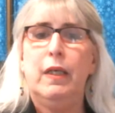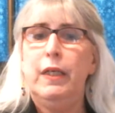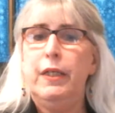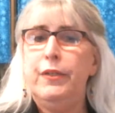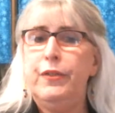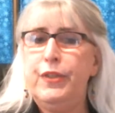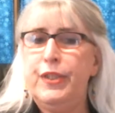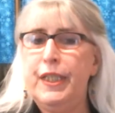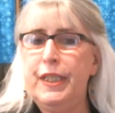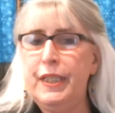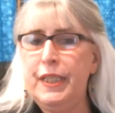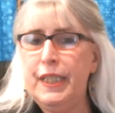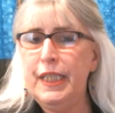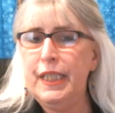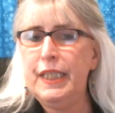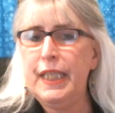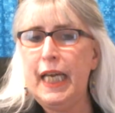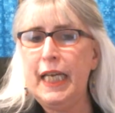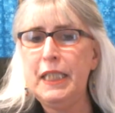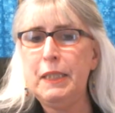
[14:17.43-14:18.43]
Since
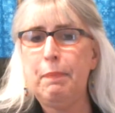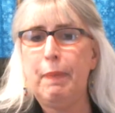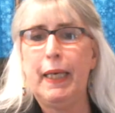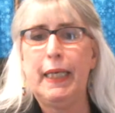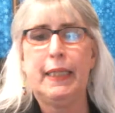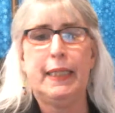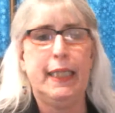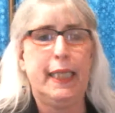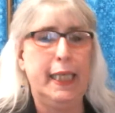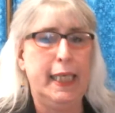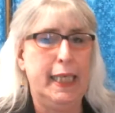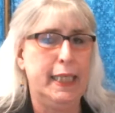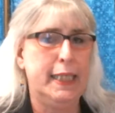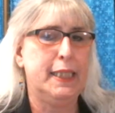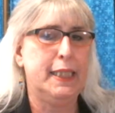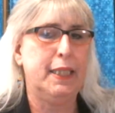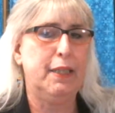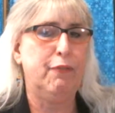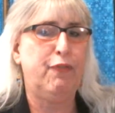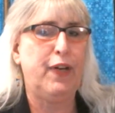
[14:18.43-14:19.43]
this aspect
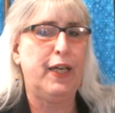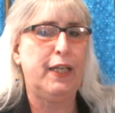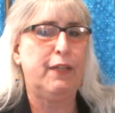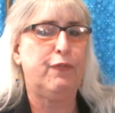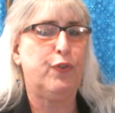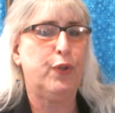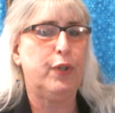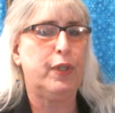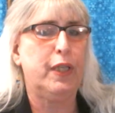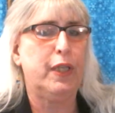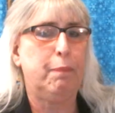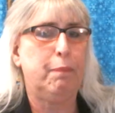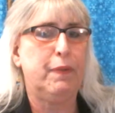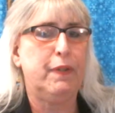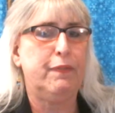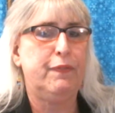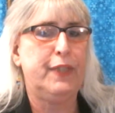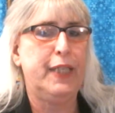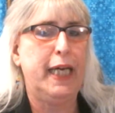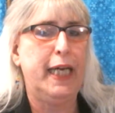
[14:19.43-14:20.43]
is in effect for a couple
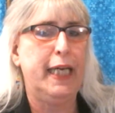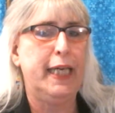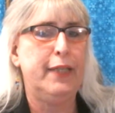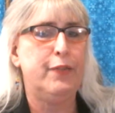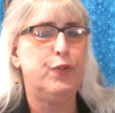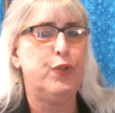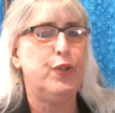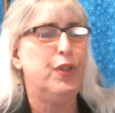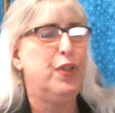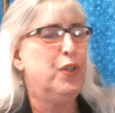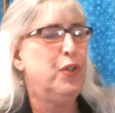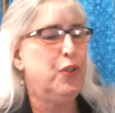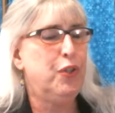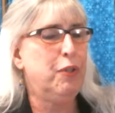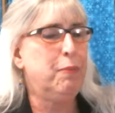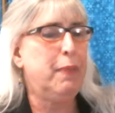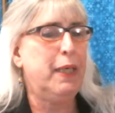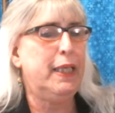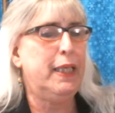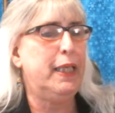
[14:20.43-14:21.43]
of days,
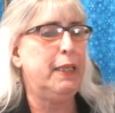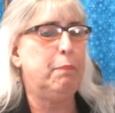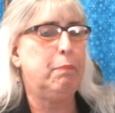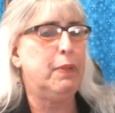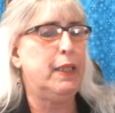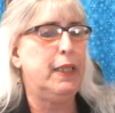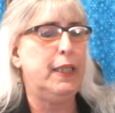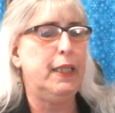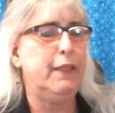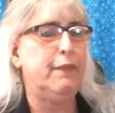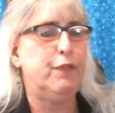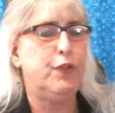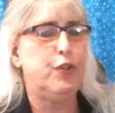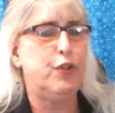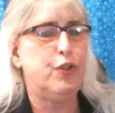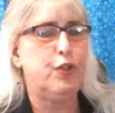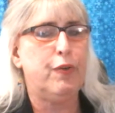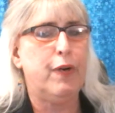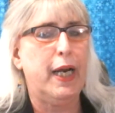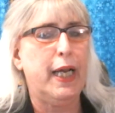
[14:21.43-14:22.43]
you may need plenty of
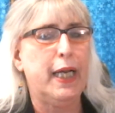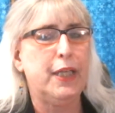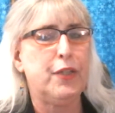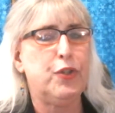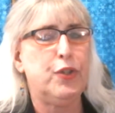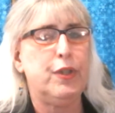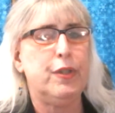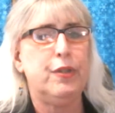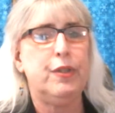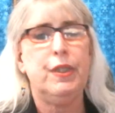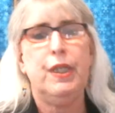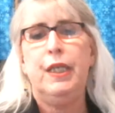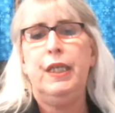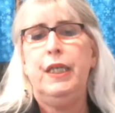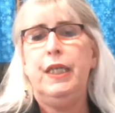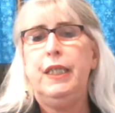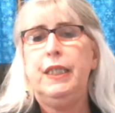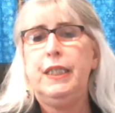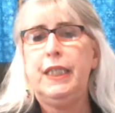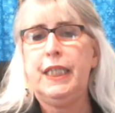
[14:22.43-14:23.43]
distractions
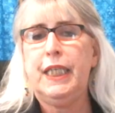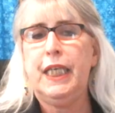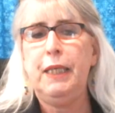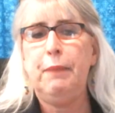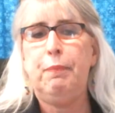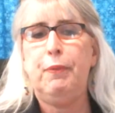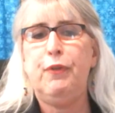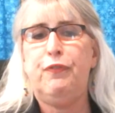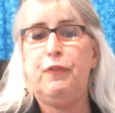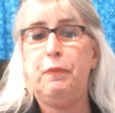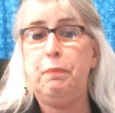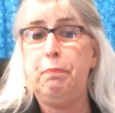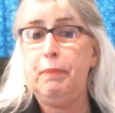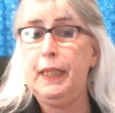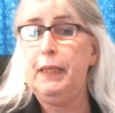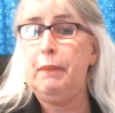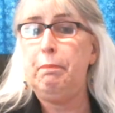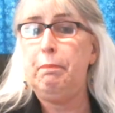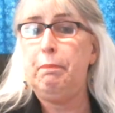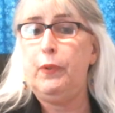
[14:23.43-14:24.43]
to keep you from
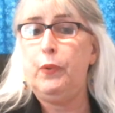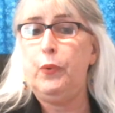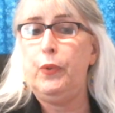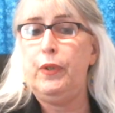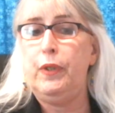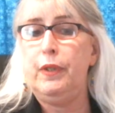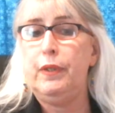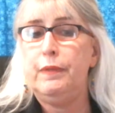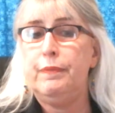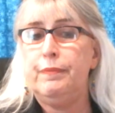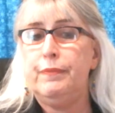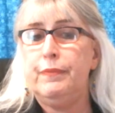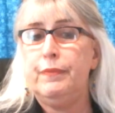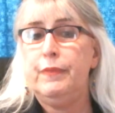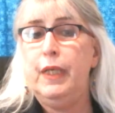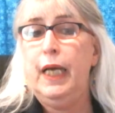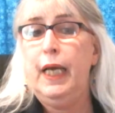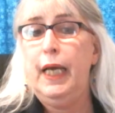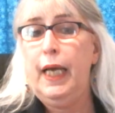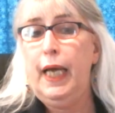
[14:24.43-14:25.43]
being bored.
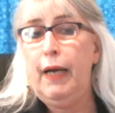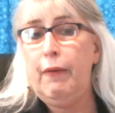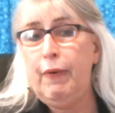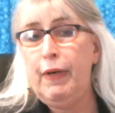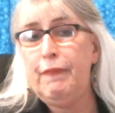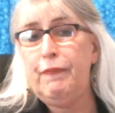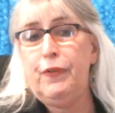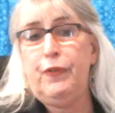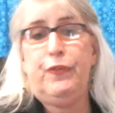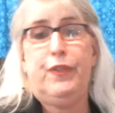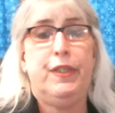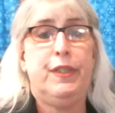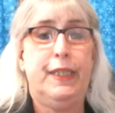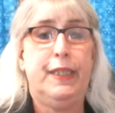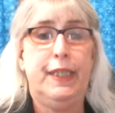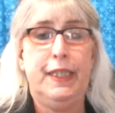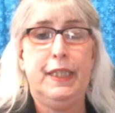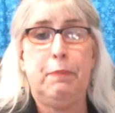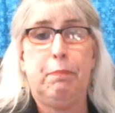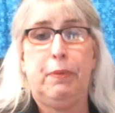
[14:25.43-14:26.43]
However, this
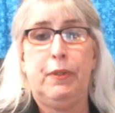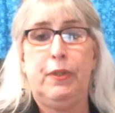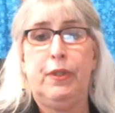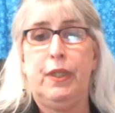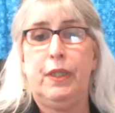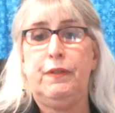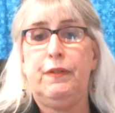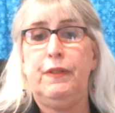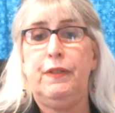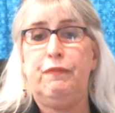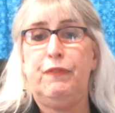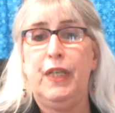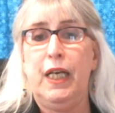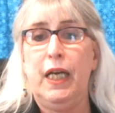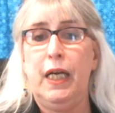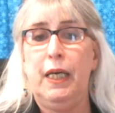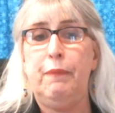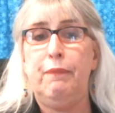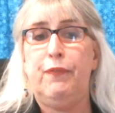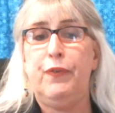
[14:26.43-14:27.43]
is a productive
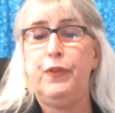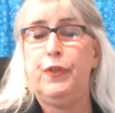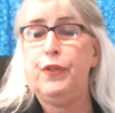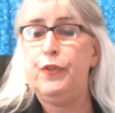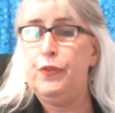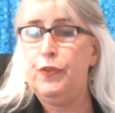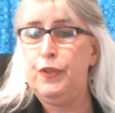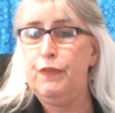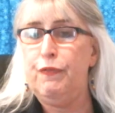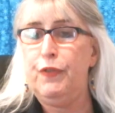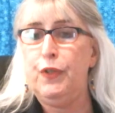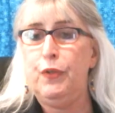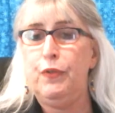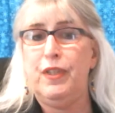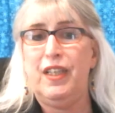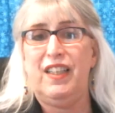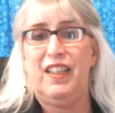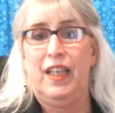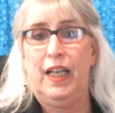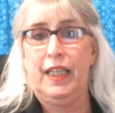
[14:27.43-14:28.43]
time for those of you
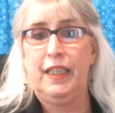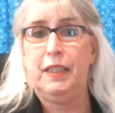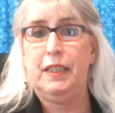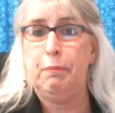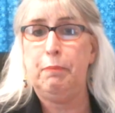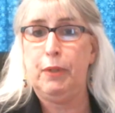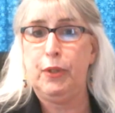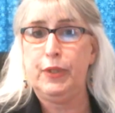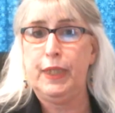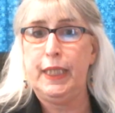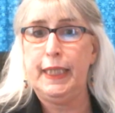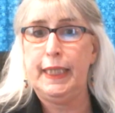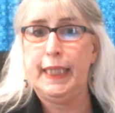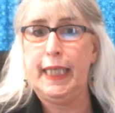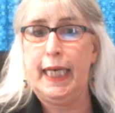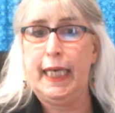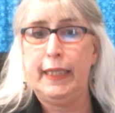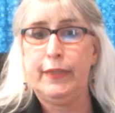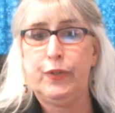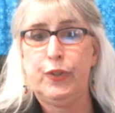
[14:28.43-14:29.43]
that like to
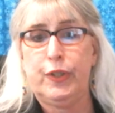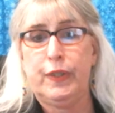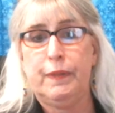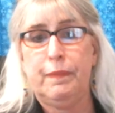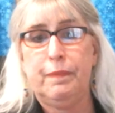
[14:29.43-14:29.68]
multitask.